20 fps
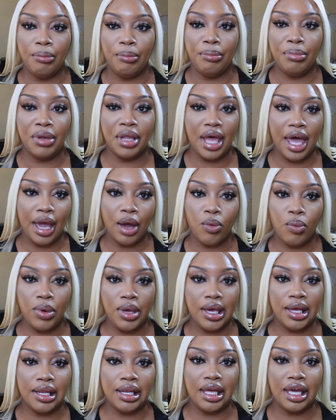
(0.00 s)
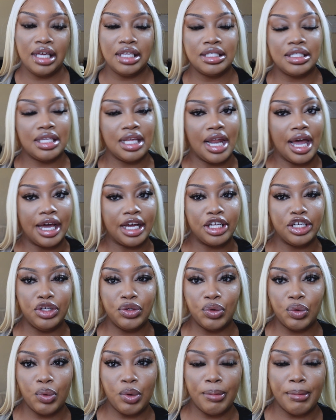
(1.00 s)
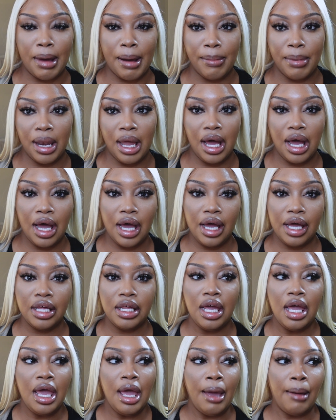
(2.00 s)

black wig lace, then I could do it with my blonde,